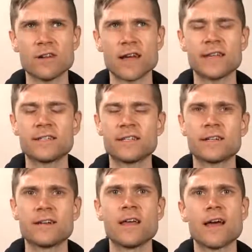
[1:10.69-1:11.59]
I
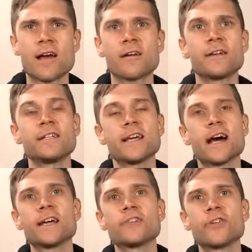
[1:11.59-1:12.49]
got a
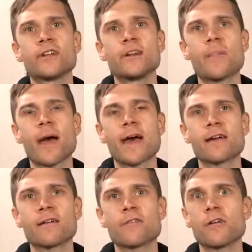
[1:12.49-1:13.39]
dehydrated
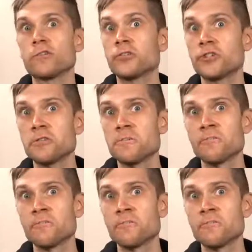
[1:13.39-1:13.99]
pack of culture